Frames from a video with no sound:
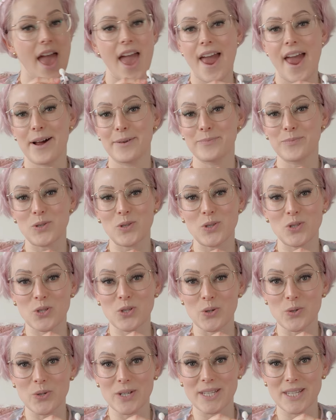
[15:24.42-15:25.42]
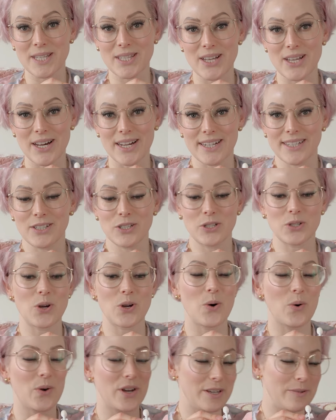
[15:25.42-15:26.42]
I'm so excited to
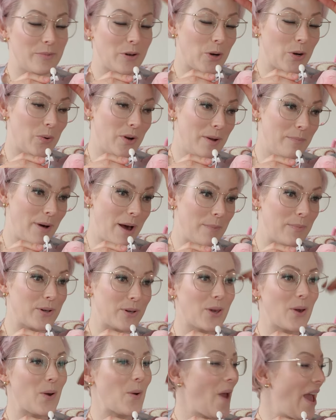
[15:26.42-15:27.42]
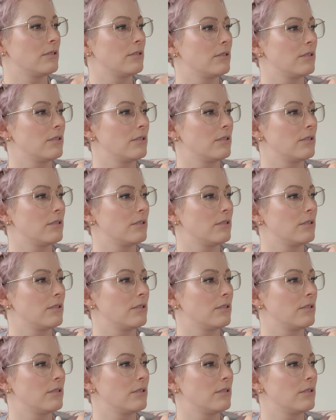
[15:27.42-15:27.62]
go eat Korean barbecue.